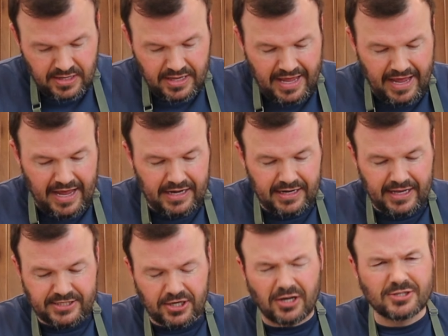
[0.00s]
and
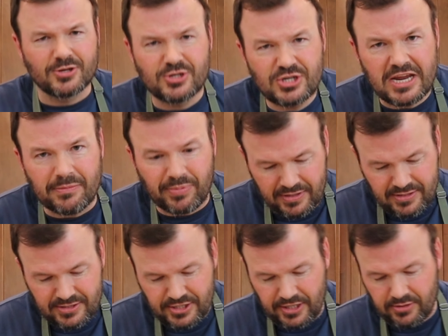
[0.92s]
it's also cheap
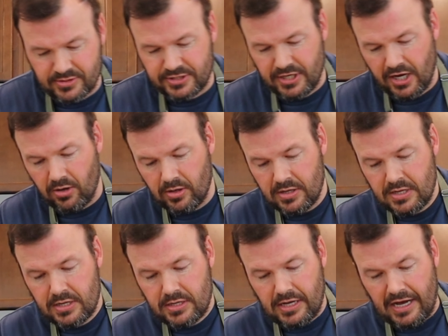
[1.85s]
too. So
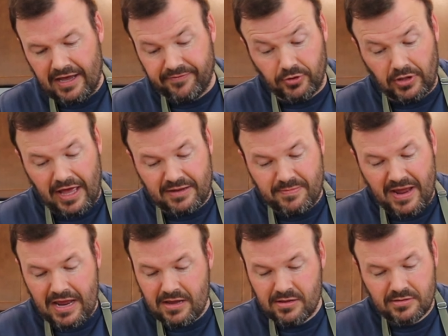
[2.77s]
if you're like
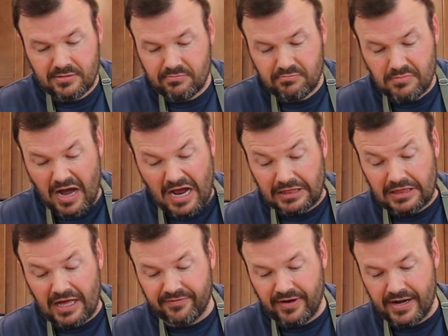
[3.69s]
me, I
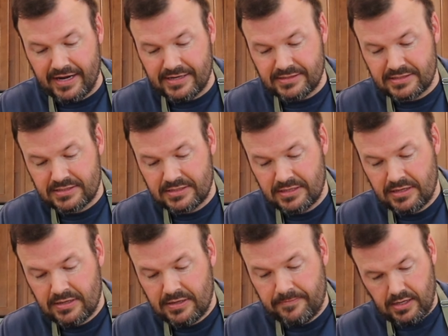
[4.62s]
love onions.
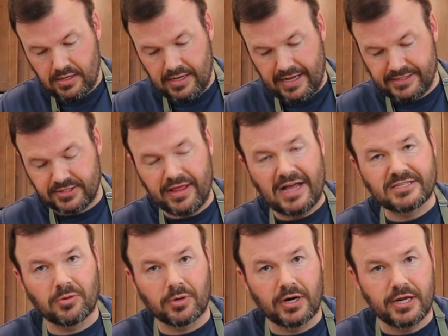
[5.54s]
And so
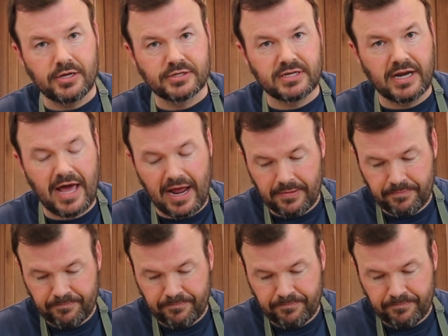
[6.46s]
that's what we're gonna use today.